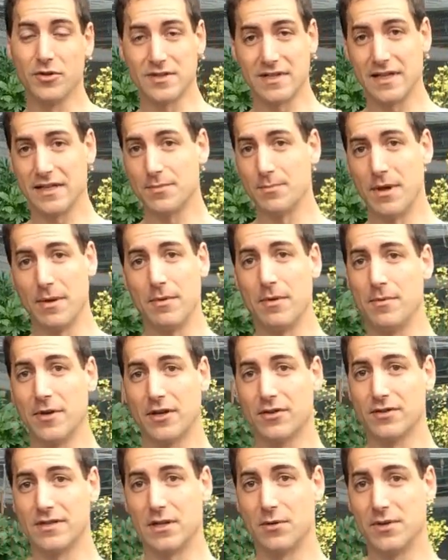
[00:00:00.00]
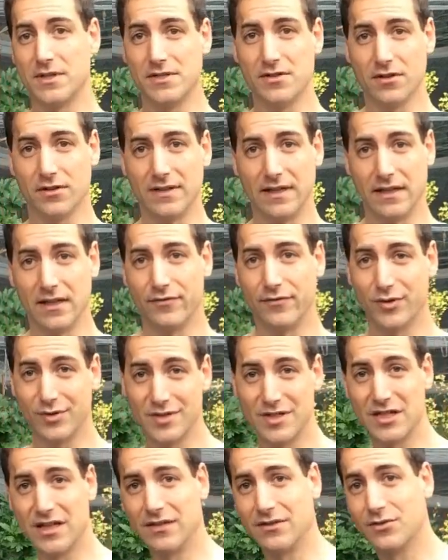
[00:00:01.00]
obviously it may be because there is not
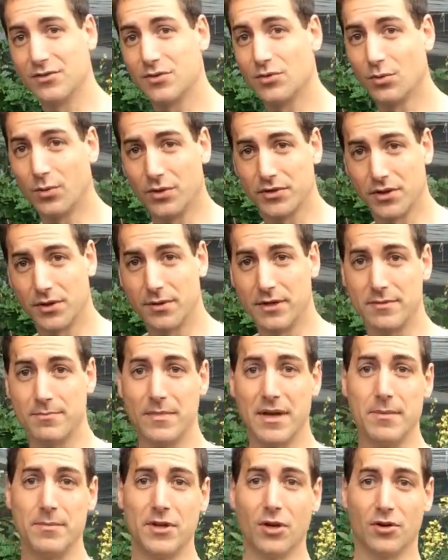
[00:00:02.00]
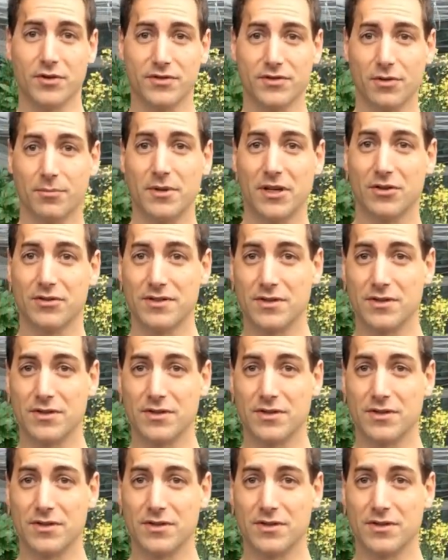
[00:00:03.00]
enough oxygen into the water, it may be also